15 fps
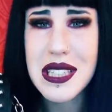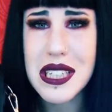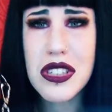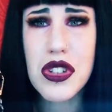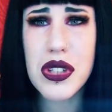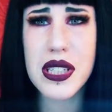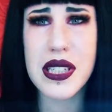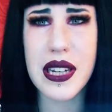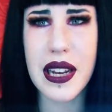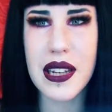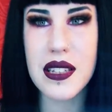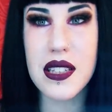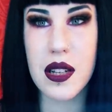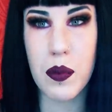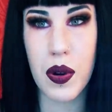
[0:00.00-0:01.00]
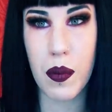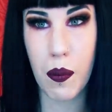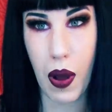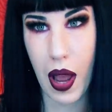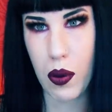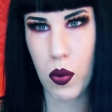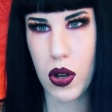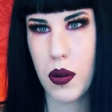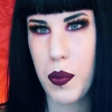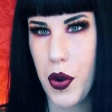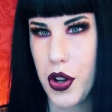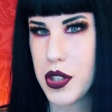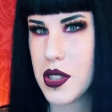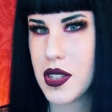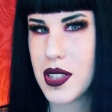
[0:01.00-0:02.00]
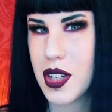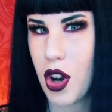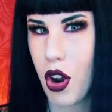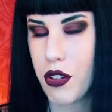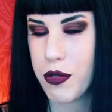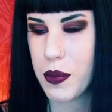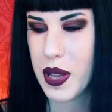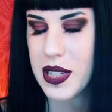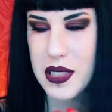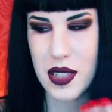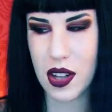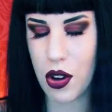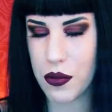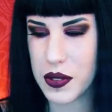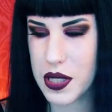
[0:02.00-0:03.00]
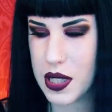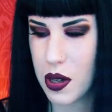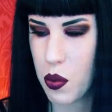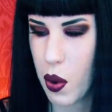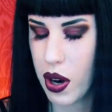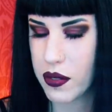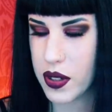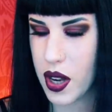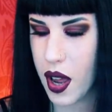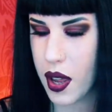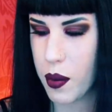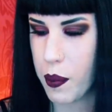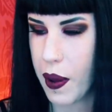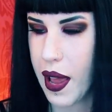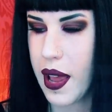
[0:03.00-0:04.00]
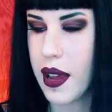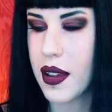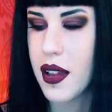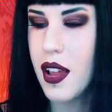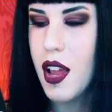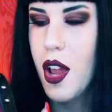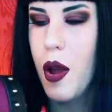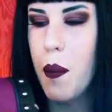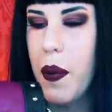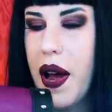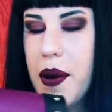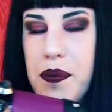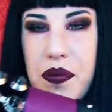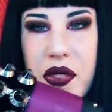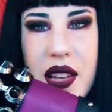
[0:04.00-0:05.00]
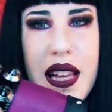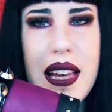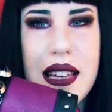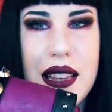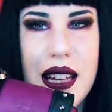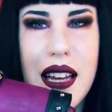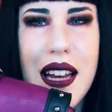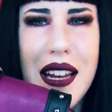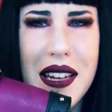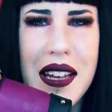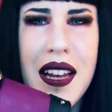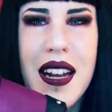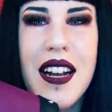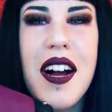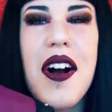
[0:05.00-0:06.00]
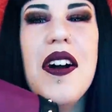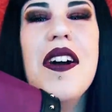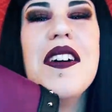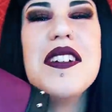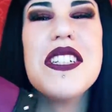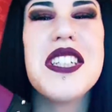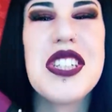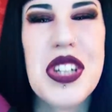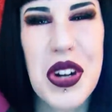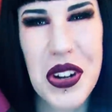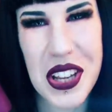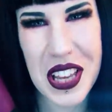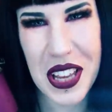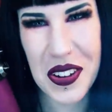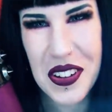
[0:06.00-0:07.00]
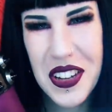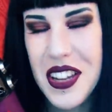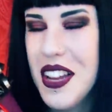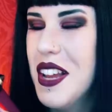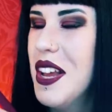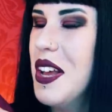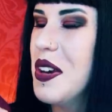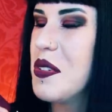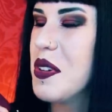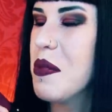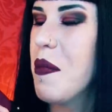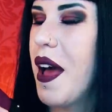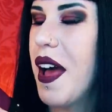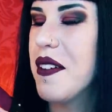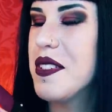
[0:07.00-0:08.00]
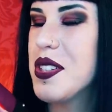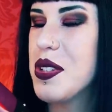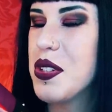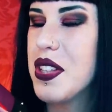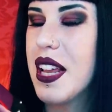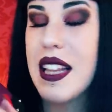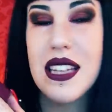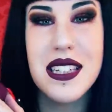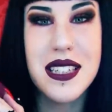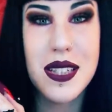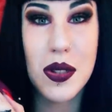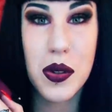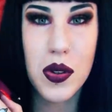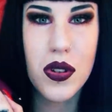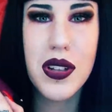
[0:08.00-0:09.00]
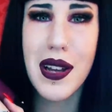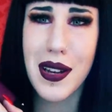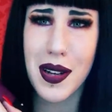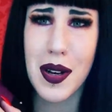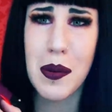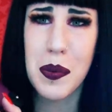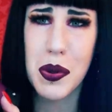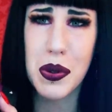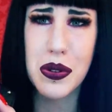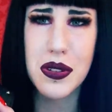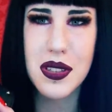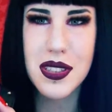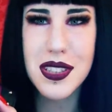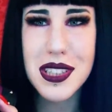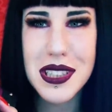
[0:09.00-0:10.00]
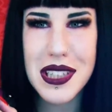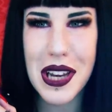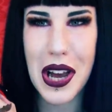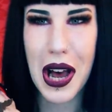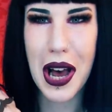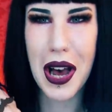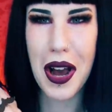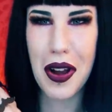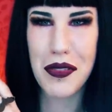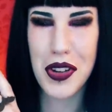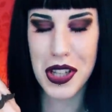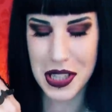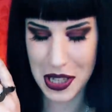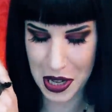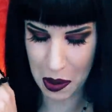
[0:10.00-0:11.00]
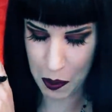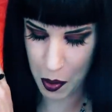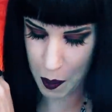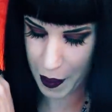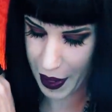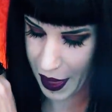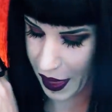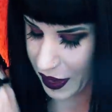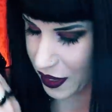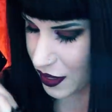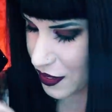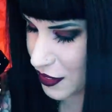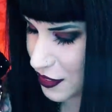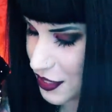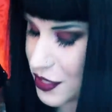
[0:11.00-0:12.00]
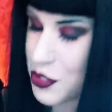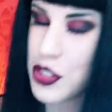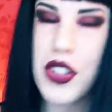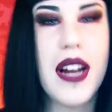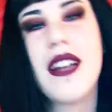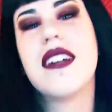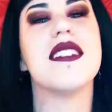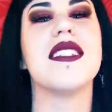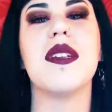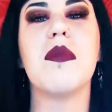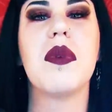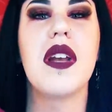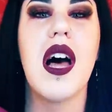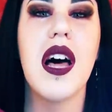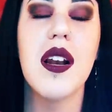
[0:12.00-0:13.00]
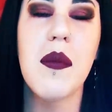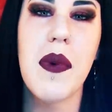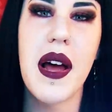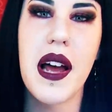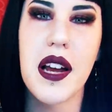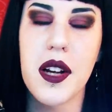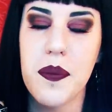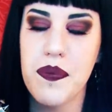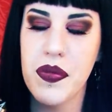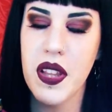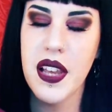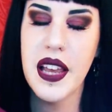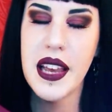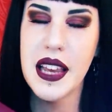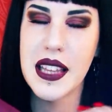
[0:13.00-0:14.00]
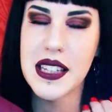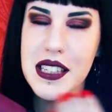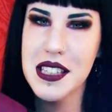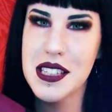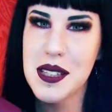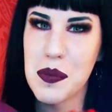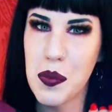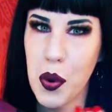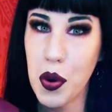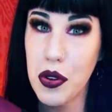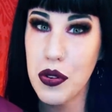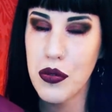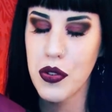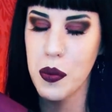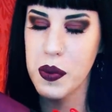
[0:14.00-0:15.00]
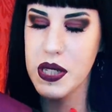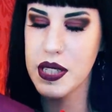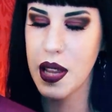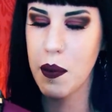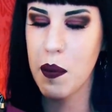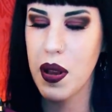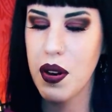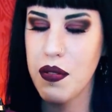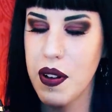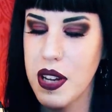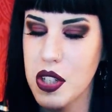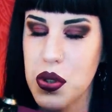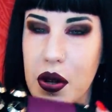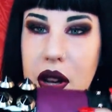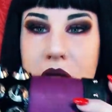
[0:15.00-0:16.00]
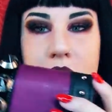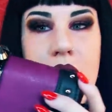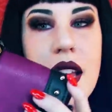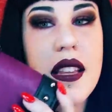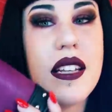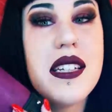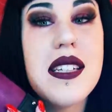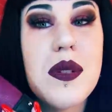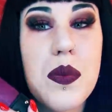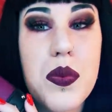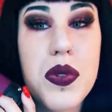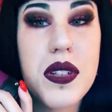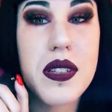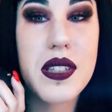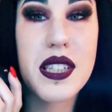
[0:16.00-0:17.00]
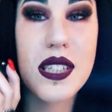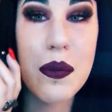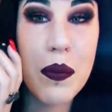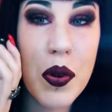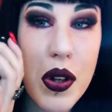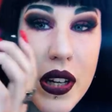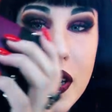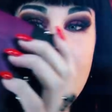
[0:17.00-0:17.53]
interesting and someone might want to purchase it off me. It's like obviously a one-of-a-kind bag. But yeah, I was joking with Mahafsan that these look like nipples. And she's like, oh, I've got the nipple bag and Drac has the banana bag. And again, this is both from the same manufacturer. This symbol